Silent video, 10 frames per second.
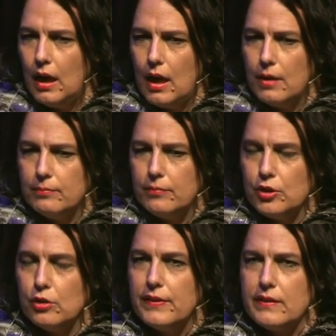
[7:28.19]
the
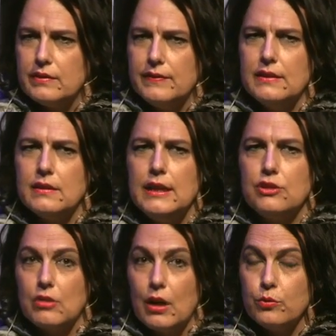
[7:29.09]
University of
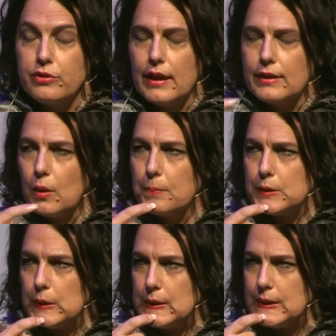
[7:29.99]
Indonesia, and I also had an
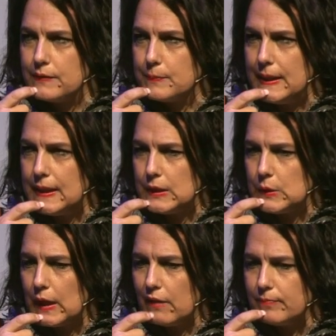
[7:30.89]
opportunity of speaking
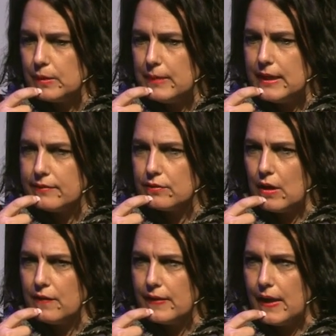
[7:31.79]
to a government minister
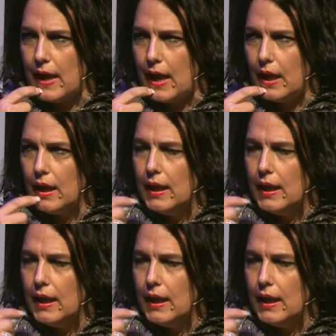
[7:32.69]
over there.